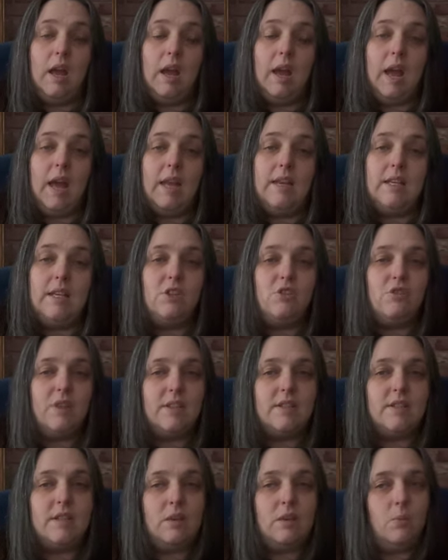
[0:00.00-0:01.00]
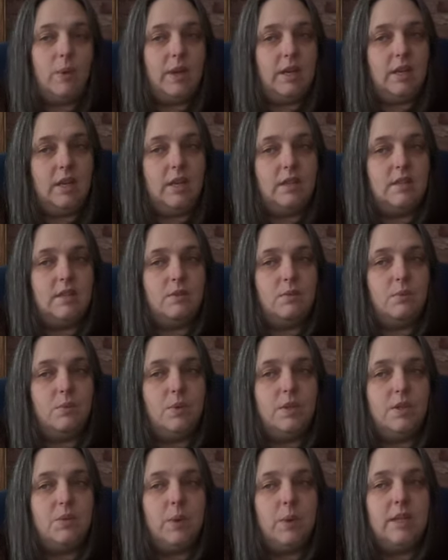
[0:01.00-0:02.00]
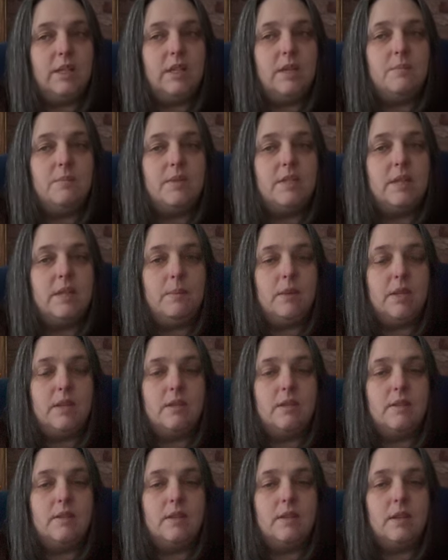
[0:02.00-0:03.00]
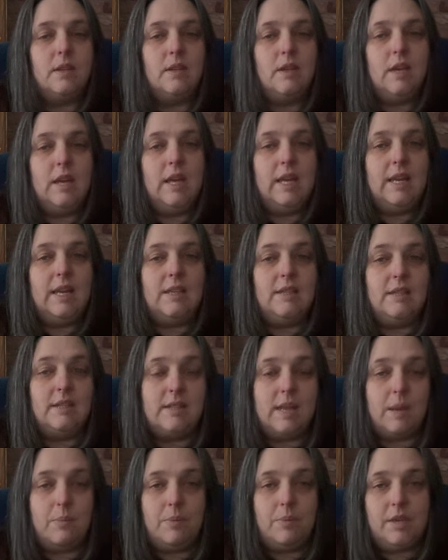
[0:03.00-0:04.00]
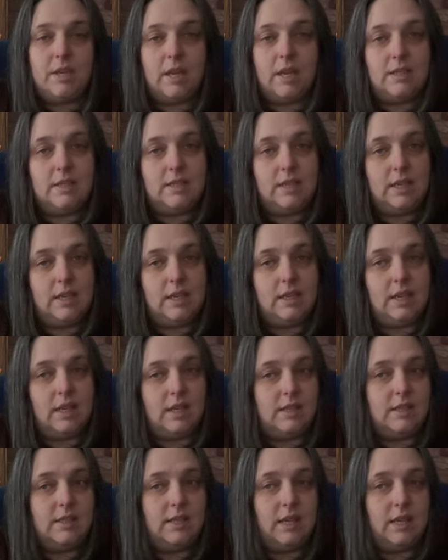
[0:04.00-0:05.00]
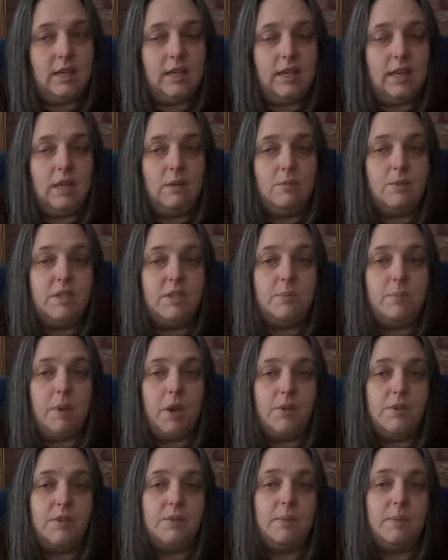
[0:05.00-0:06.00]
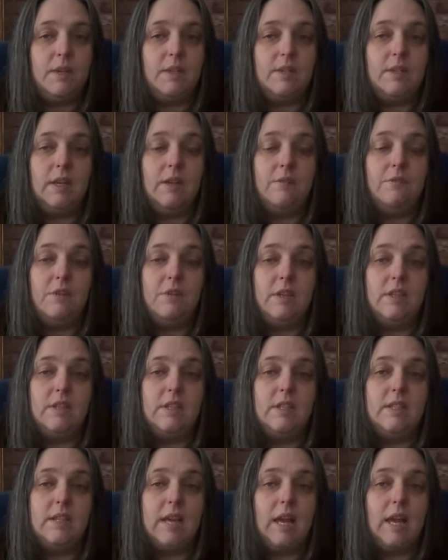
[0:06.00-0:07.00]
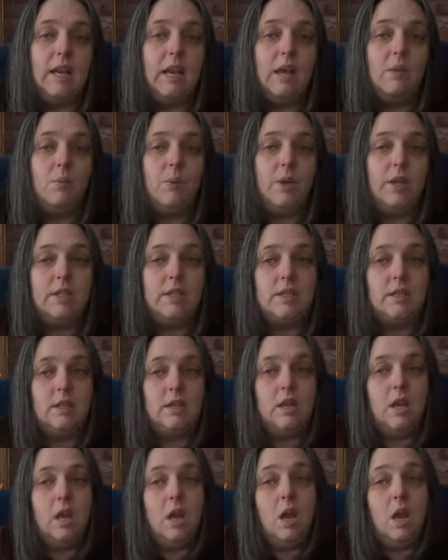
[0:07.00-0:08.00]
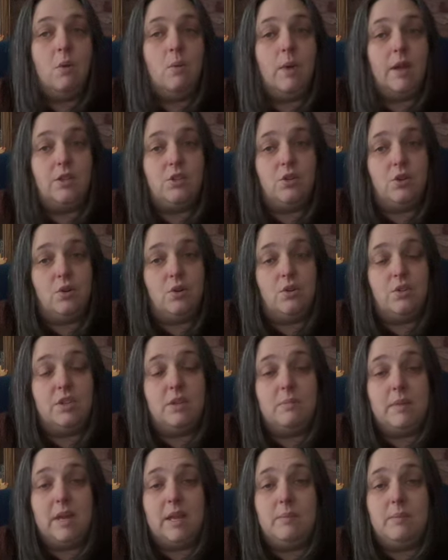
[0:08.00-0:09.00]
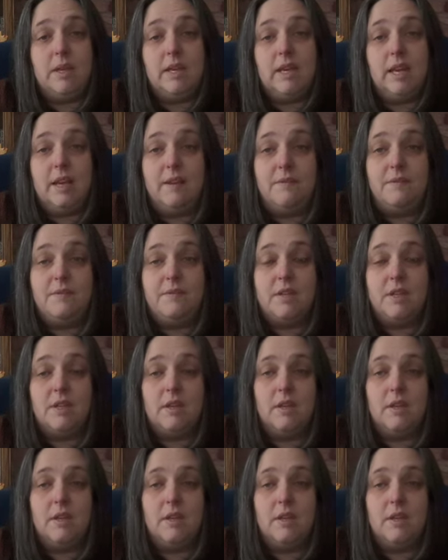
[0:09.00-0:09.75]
An interesting witness was William Simmons. In December 1919, he was the postman delivering to Tylanwyd, where George and Mamie lived.